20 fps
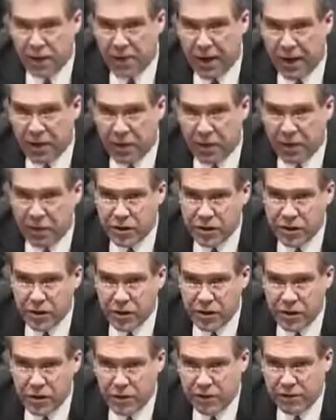by the
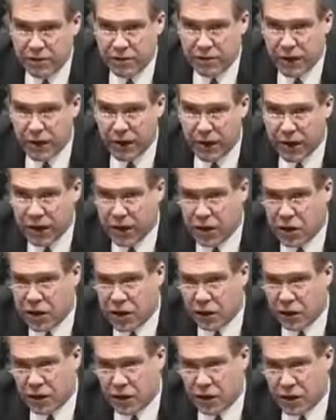co-chairs of the
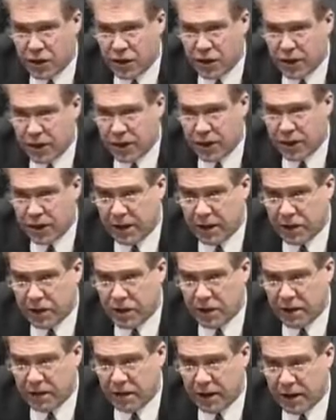Children's Committee to
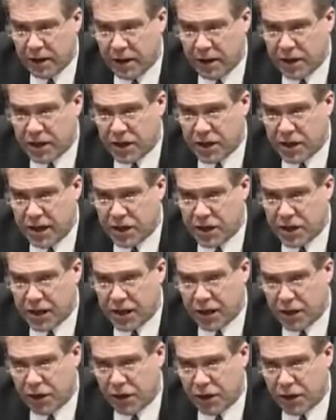serve there as an
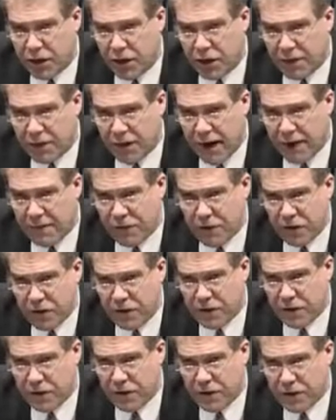educator, 35
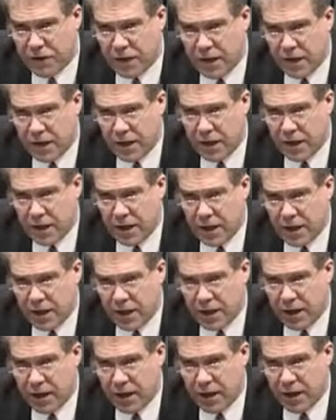years,
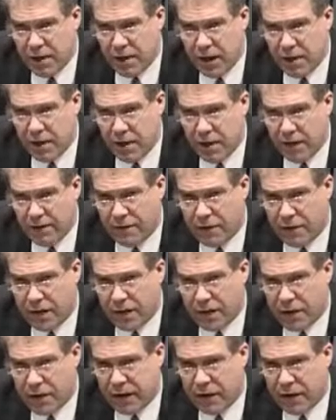teaching my wife, an
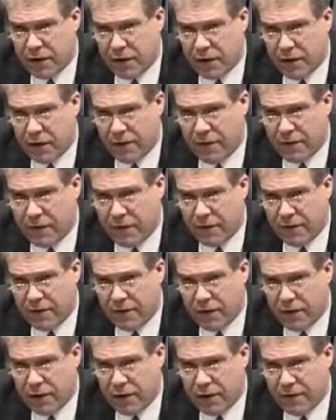educator, 35
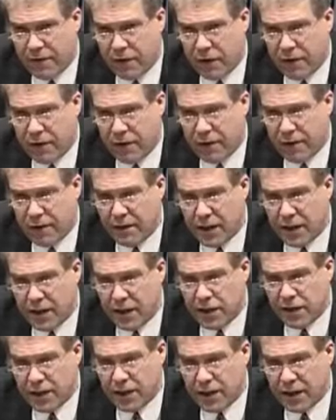years. I'm very
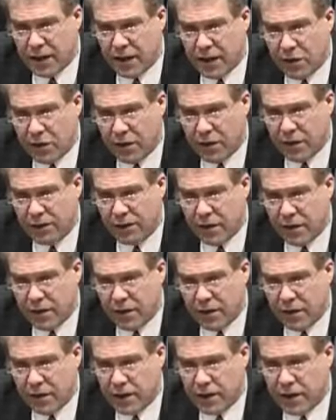interested in the welfare
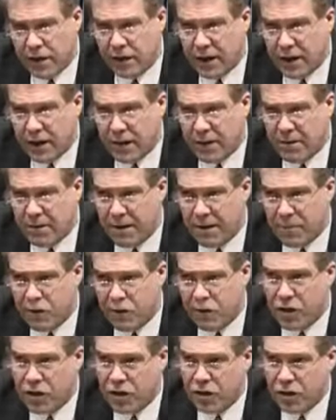of children as a member
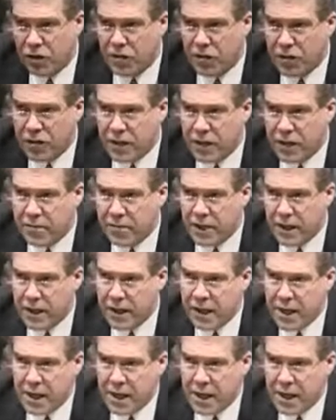of the Children's Committee.